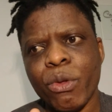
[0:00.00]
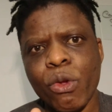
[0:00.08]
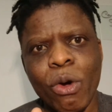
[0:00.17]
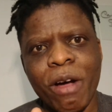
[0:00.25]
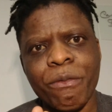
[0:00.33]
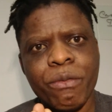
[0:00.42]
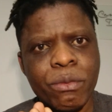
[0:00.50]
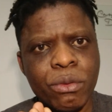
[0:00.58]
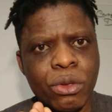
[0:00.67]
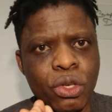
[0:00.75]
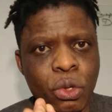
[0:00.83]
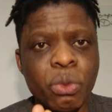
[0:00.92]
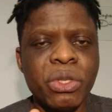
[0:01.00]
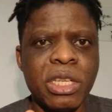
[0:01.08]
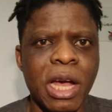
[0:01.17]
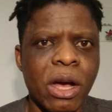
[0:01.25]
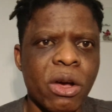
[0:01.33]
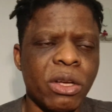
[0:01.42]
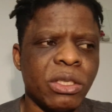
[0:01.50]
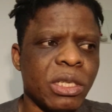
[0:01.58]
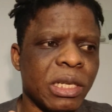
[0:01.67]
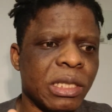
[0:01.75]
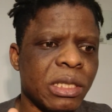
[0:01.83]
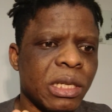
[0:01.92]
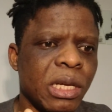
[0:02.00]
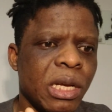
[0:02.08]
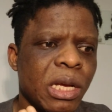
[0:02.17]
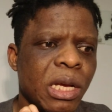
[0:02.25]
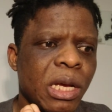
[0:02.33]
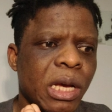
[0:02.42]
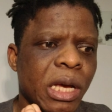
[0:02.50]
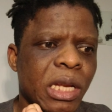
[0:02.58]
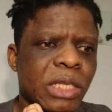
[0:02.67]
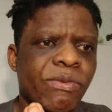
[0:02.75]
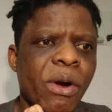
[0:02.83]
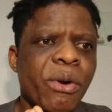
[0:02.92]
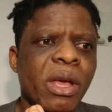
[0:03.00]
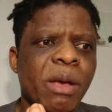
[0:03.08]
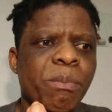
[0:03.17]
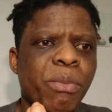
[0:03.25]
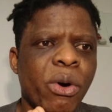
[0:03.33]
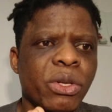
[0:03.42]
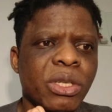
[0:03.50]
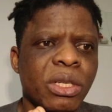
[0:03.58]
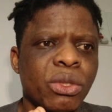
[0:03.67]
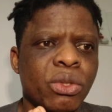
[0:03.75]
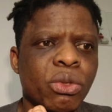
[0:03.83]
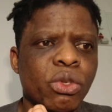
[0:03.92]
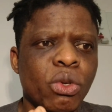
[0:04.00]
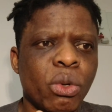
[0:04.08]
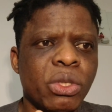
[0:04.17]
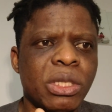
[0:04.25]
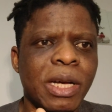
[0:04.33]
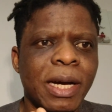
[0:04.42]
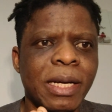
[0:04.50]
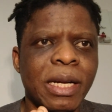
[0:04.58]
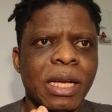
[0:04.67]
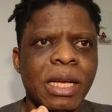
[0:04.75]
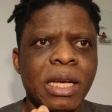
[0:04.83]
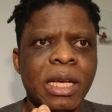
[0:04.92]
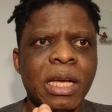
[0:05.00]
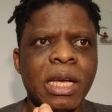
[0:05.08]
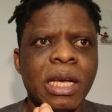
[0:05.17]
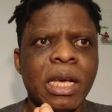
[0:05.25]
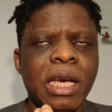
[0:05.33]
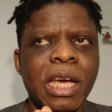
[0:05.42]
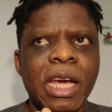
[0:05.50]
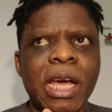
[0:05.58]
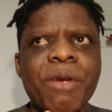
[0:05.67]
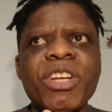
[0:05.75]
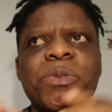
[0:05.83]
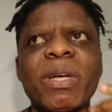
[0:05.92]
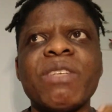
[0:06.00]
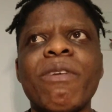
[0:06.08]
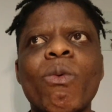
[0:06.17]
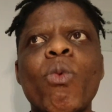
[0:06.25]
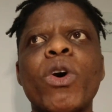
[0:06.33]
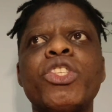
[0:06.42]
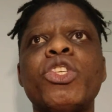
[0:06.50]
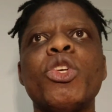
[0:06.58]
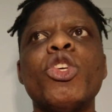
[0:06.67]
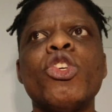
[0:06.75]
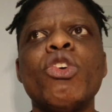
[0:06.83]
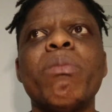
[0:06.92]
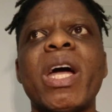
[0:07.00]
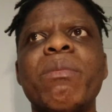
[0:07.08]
you have used their content, it is very important to note that irrespective of what you